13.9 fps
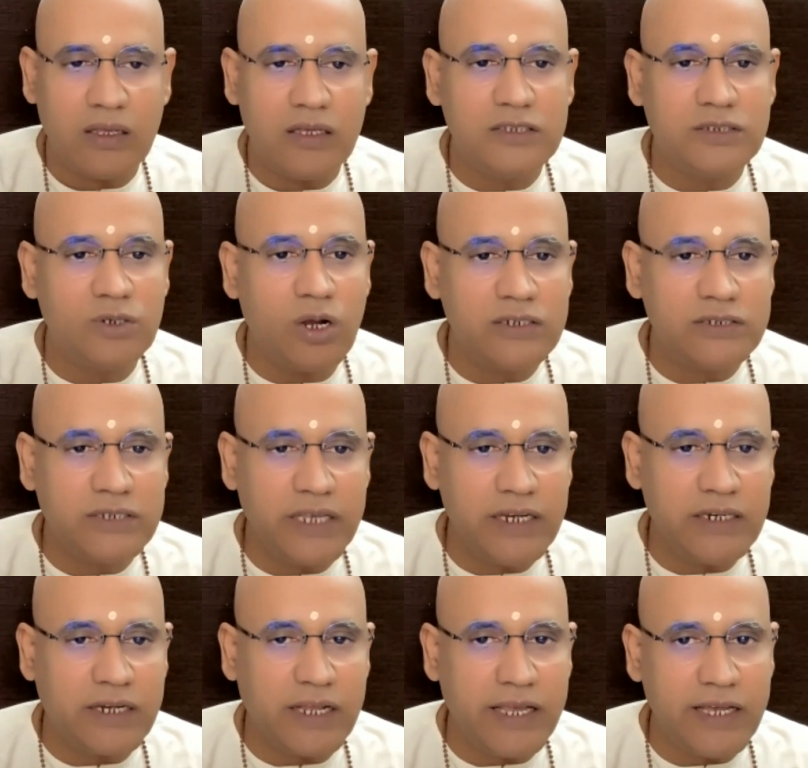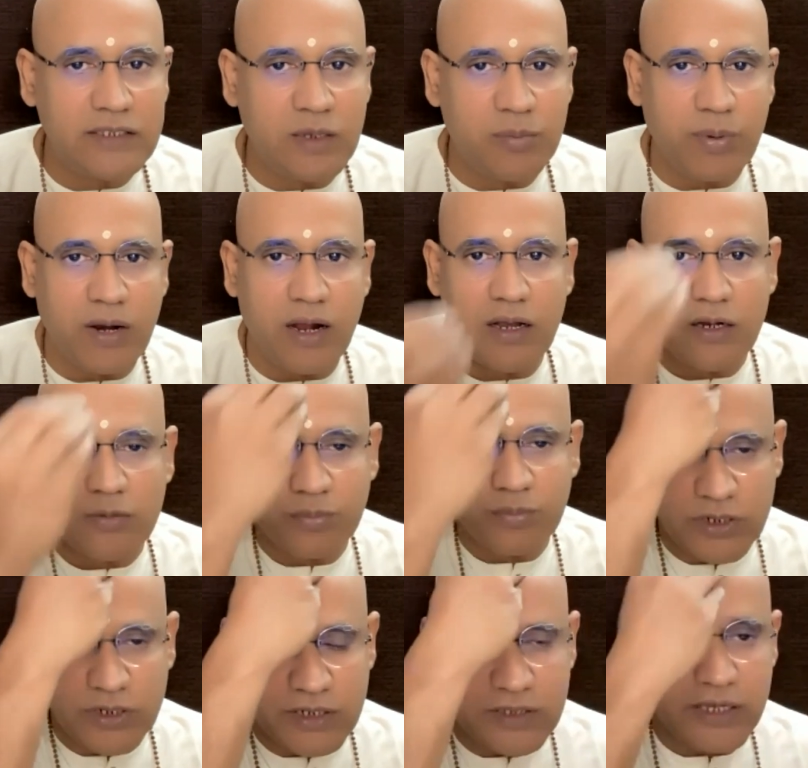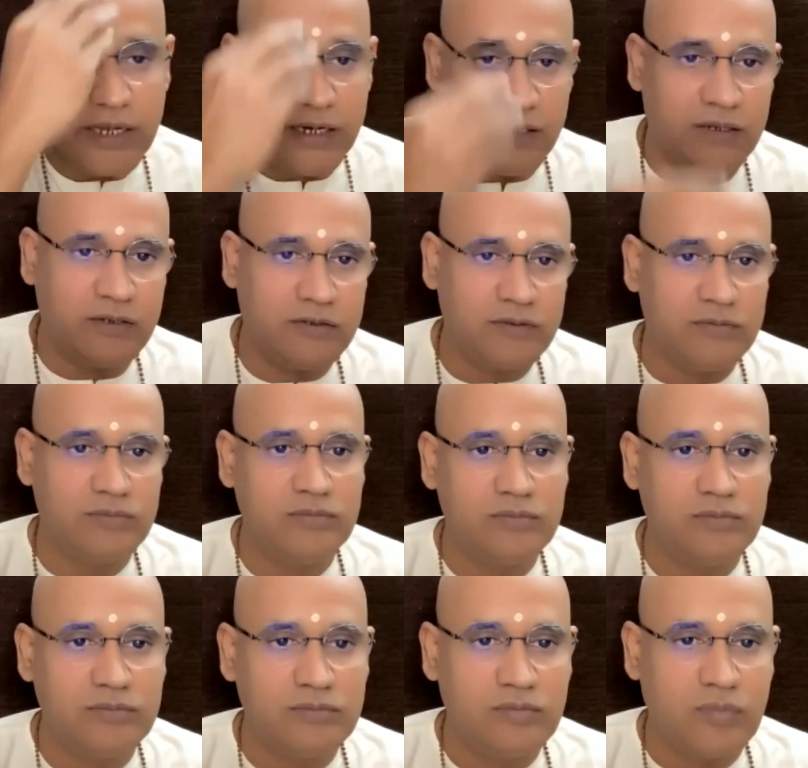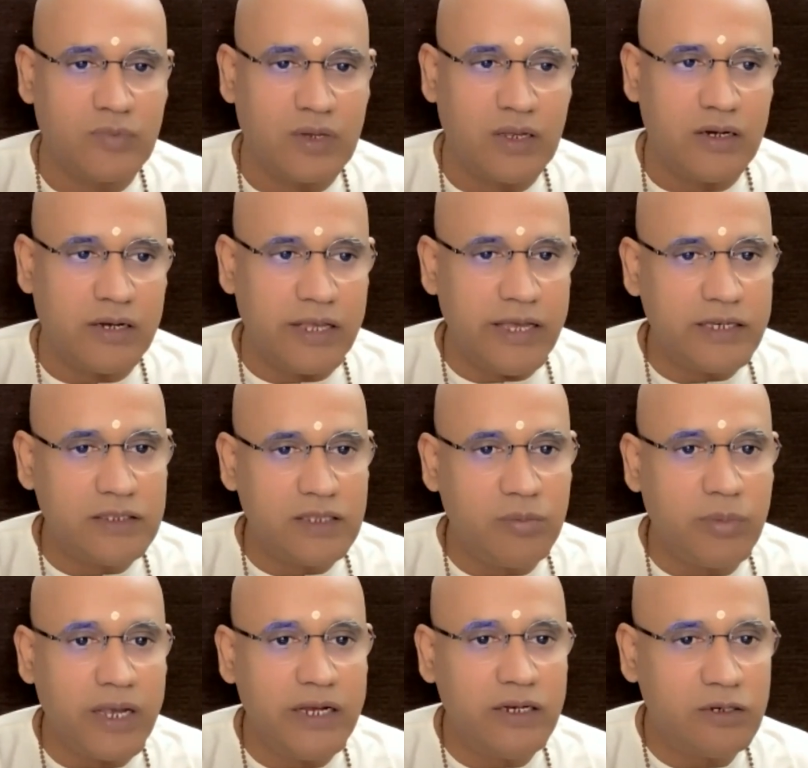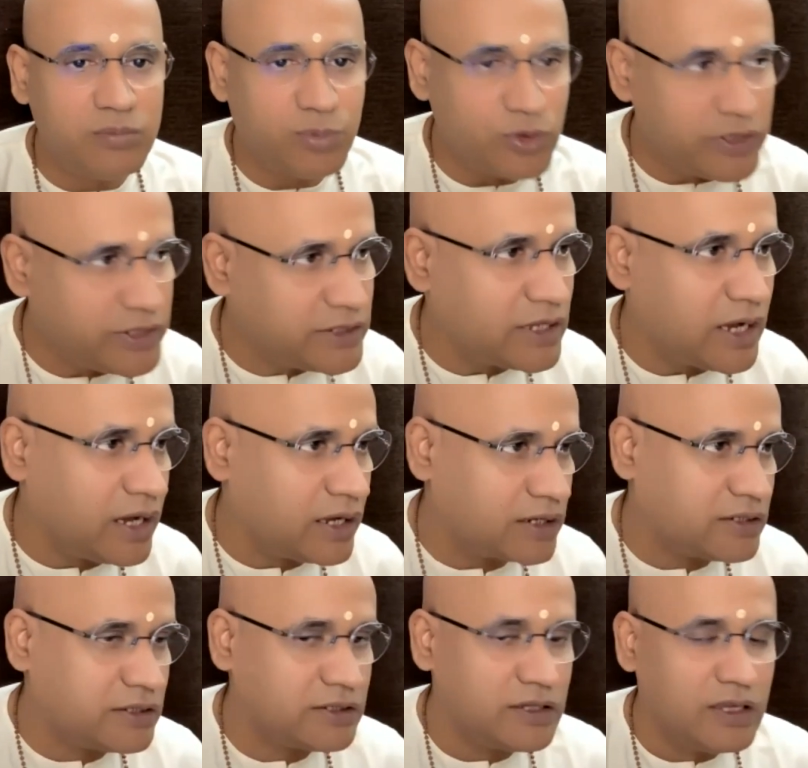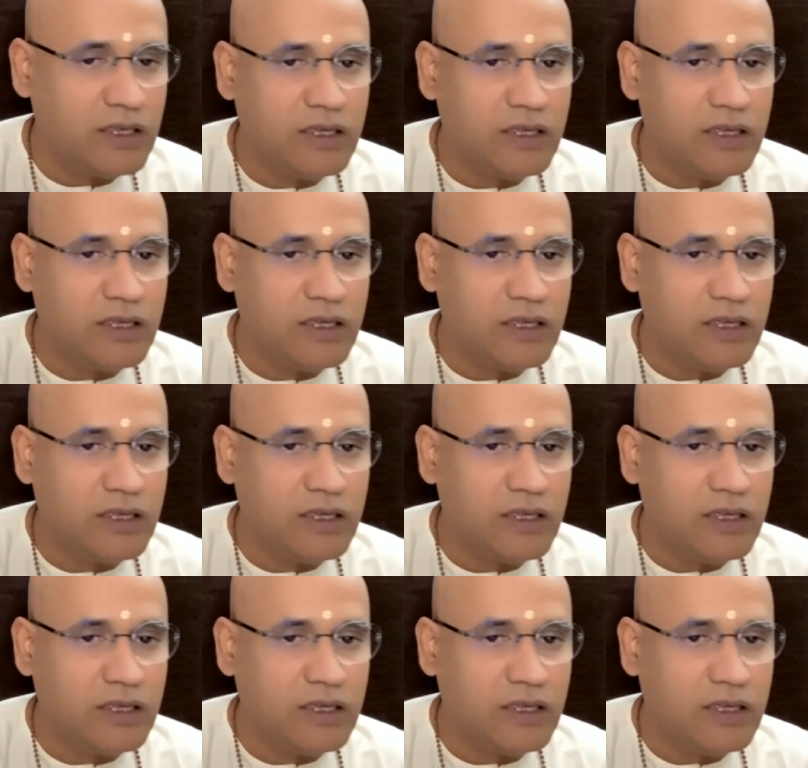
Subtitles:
He's not saying take the prana and put it in the head. Take the mind and put it in the heart.